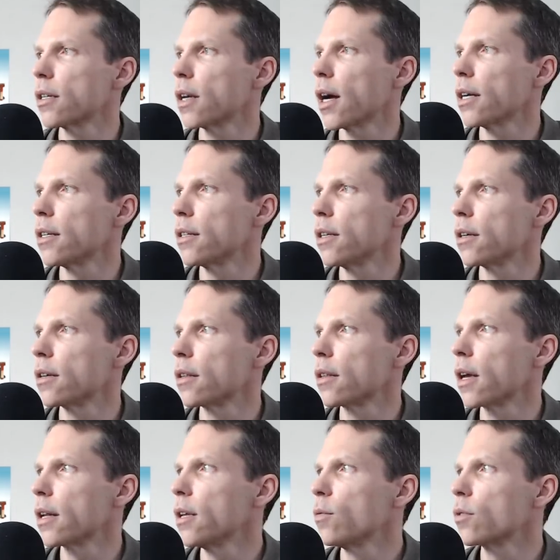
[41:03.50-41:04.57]
idea
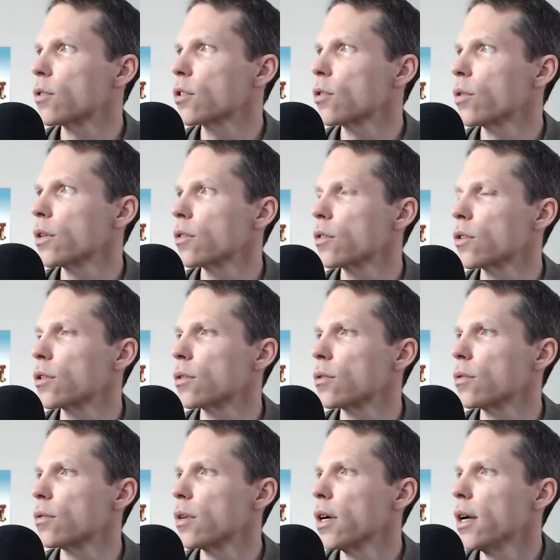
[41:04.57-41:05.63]
that he was going
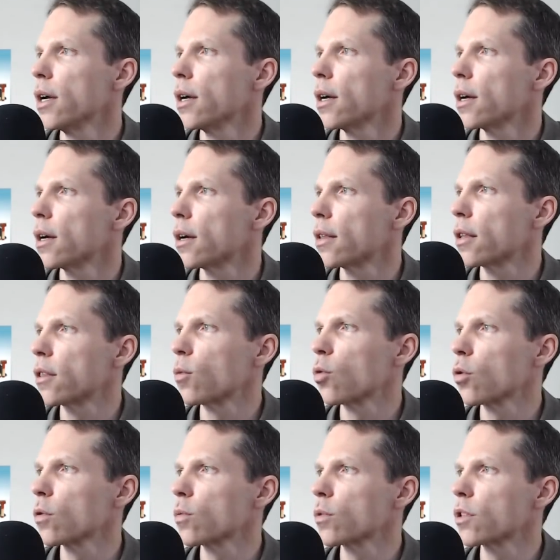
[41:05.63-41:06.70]
to, that the
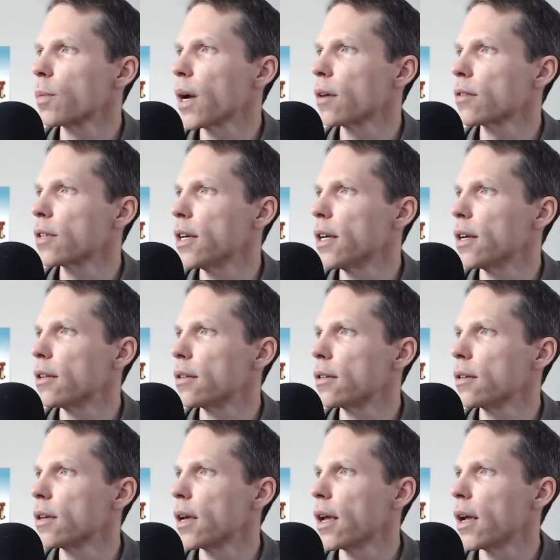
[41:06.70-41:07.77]
world was about to
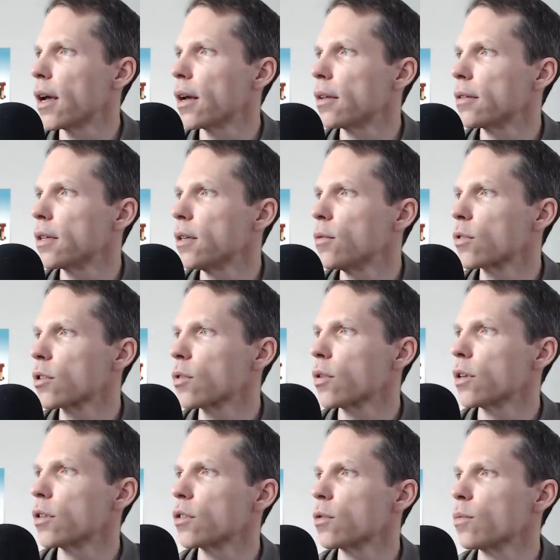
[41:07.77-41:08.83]
end, and he was
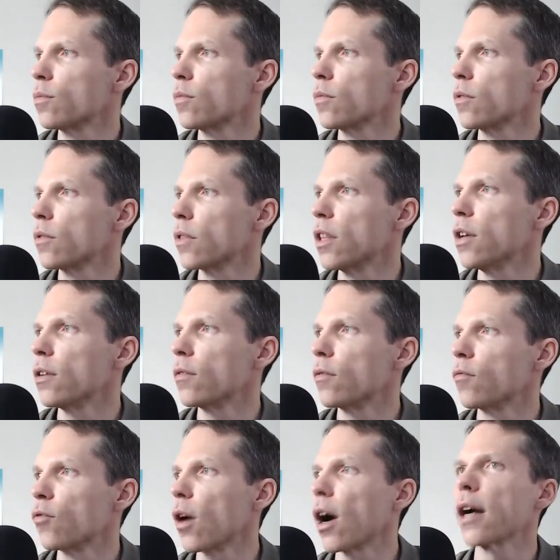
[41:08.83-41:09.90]
going to
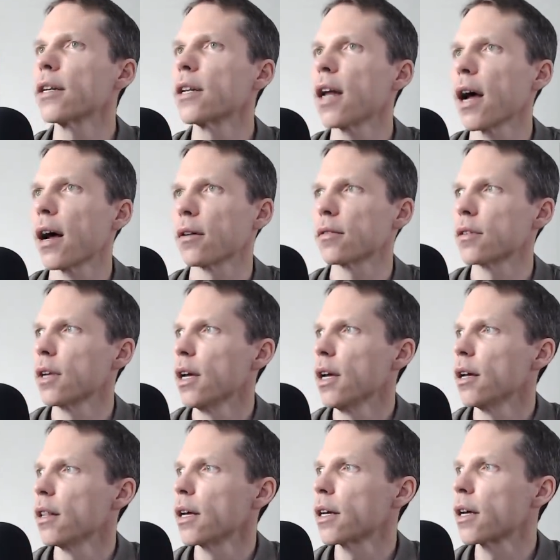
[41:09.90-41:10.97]
ride it out
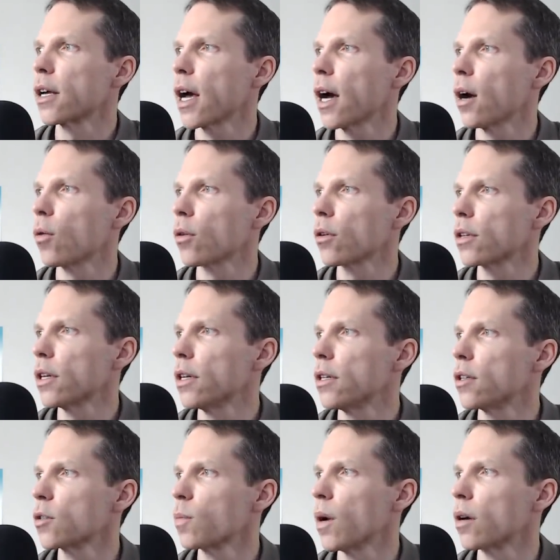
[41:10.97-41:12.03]
like a coward in
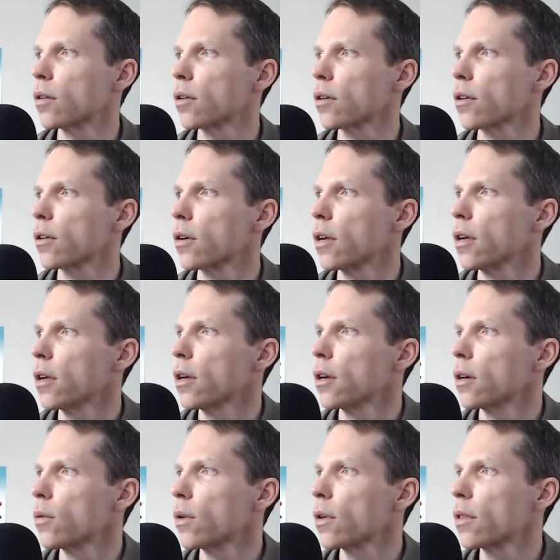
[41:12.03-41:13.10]
his bunker
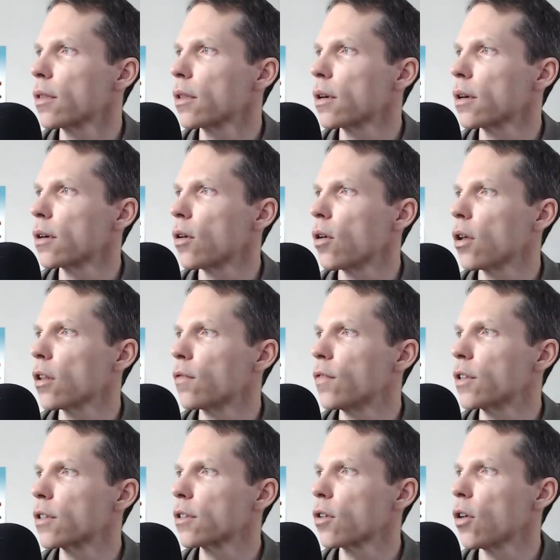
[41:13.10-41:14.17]
with all of
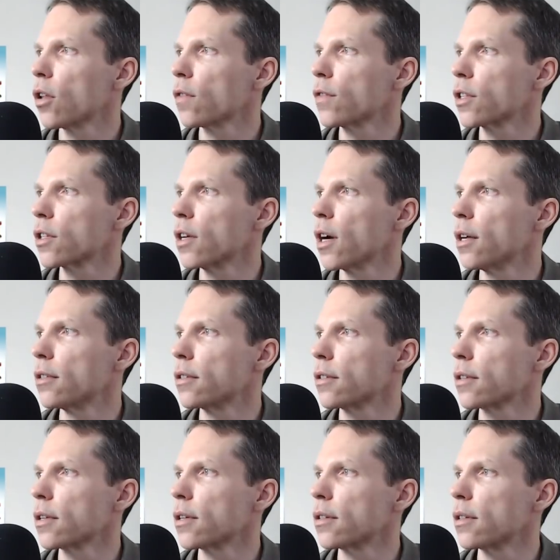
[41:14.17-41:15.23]
his guns
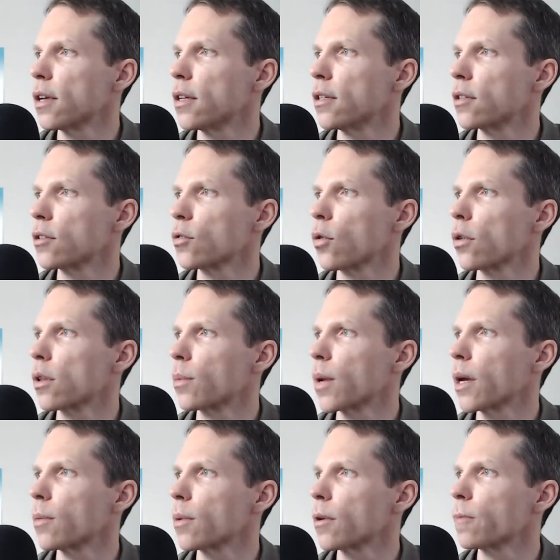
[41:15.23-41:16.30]
and his toilet
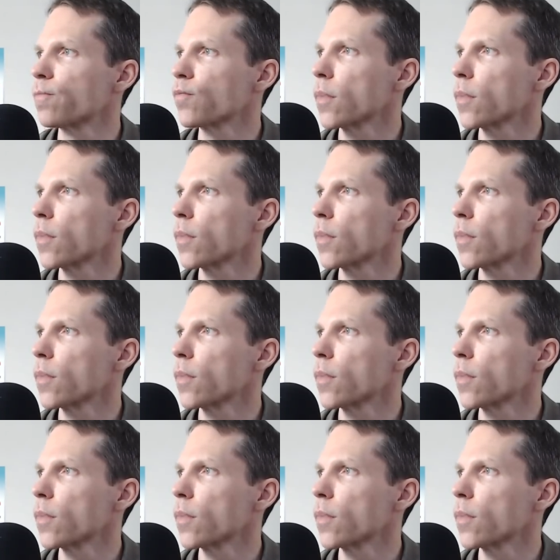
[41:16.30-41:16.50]
paper.